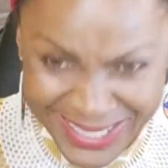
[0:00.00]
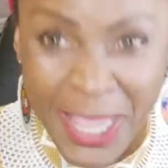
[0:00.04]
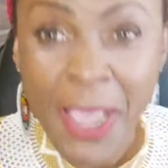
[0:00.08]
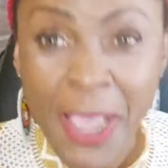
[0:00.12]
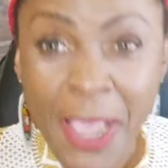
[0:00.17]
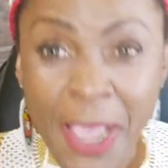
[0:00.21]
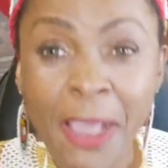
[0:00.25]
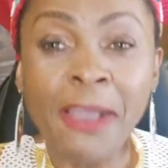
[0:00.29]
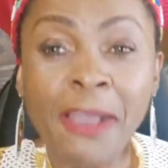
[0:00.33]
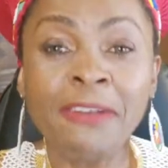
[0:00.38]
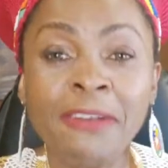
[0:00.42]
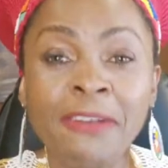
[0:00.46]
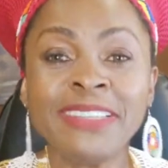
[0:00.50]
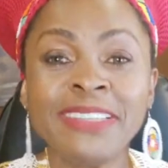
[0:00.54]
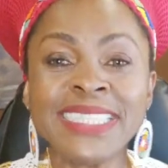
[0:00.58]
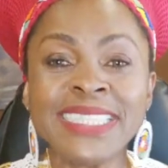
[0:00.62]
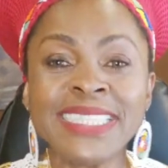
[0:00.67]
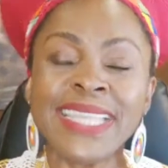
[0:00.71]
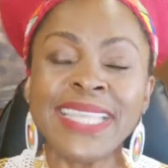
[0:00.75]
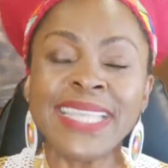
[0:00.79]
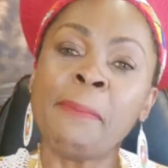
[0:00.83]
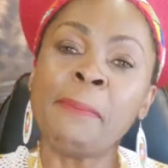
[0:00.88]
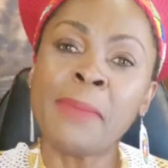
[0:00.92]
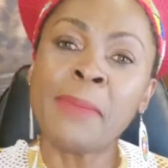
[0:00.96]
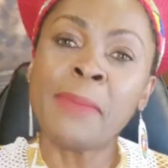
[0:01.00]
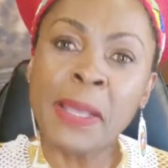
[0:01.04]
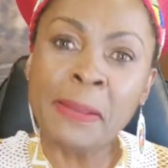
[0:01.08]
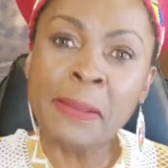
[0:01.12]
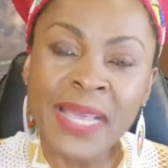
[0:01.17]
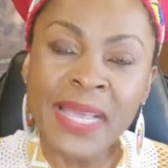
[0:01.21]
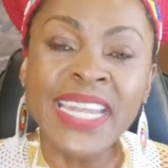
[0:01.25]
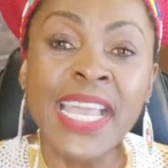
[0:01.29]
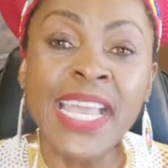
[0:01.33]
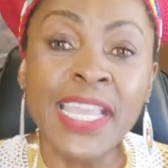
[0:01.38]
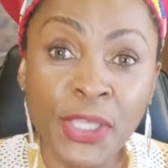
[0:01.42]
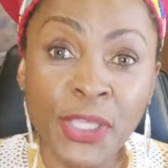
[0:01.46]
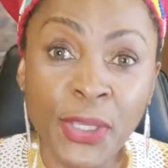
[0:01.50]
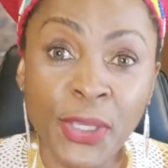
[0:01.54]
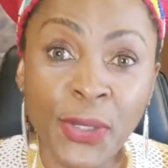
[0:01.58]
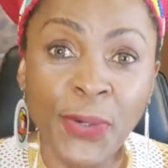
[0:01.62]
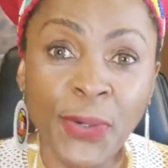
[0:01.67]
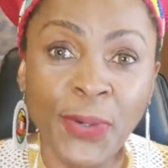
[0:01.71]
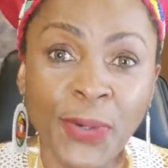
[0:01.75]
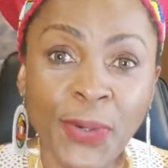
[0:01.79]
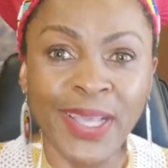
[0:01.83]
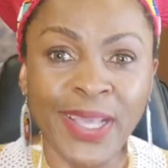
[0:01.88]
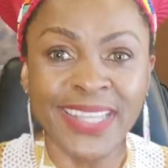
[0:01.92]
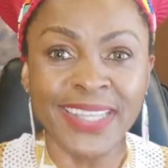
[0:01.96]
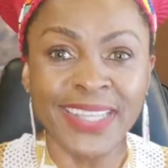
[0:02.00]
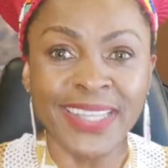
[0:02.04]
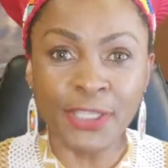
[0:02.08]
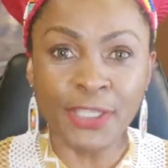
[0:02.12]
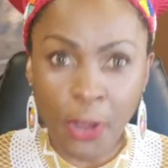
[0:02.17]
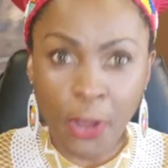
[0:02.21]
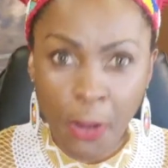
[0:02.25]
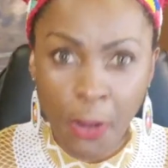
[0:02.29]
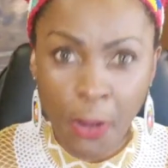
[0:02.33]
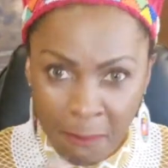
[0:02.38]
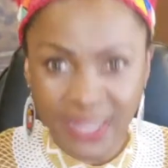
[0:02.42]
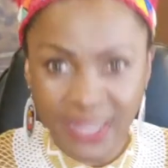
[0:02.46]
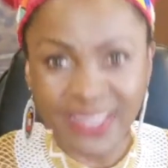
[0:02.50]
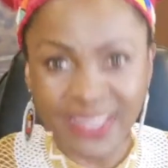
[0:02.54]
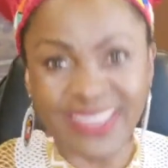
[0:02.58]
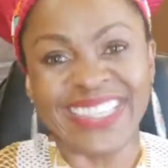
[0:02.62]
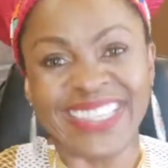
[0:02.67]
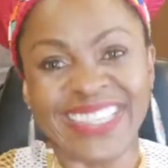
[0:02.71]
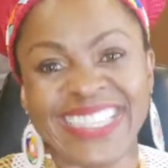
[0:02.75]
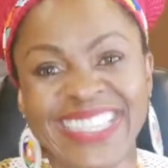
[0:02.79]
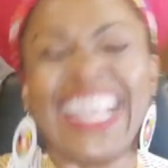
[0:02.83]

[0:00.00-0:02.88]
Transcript: Or we say, Mama na yo, your mother.